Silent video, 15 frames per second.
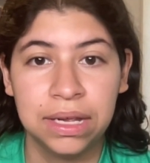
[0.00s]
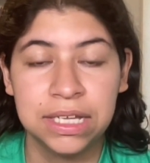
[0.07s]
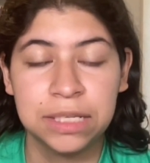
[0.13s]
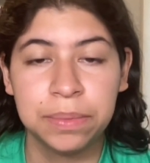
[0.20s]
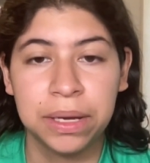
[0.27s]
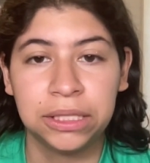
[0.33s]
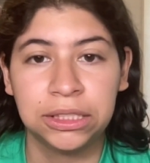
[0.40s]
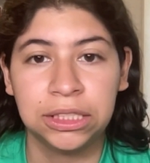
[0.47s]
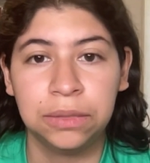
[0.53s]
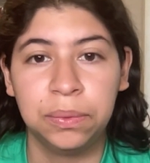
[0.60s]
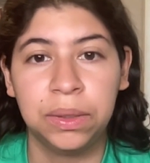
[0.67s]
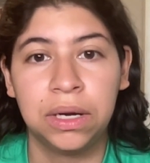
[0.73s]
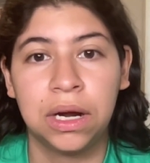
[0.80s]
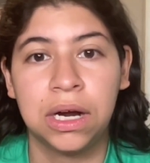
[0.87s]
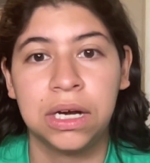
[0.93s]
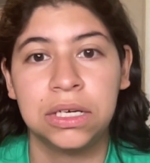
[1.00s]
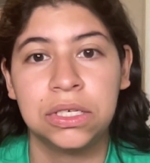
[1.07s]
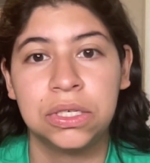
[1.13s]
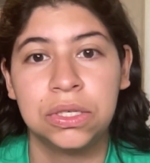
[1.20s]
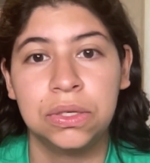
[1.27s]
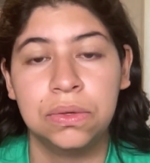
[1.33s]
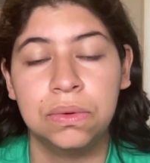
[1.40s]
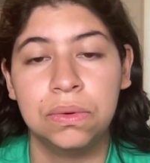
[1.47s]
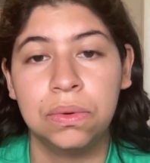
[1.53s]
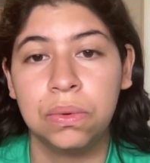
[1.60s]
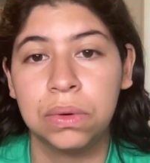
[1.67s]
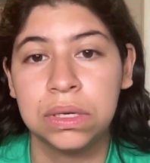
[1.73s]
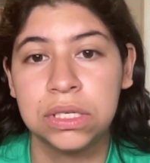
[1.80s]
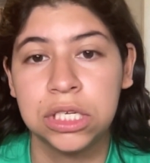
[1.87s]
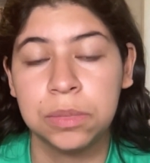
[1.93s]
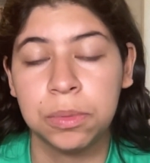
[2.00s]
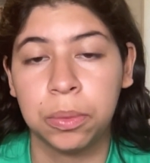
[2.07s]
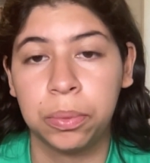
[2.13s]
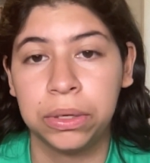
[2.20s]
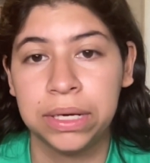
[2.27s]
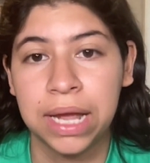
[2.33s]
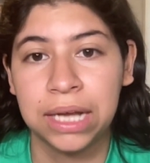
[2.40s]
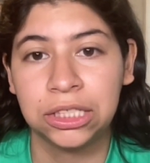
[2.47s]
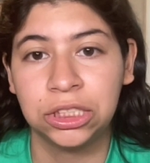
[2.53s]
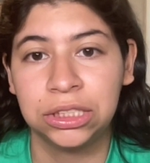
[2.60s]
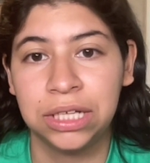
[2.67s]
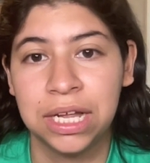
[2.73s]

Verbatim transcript: especially in regards to consumer protection,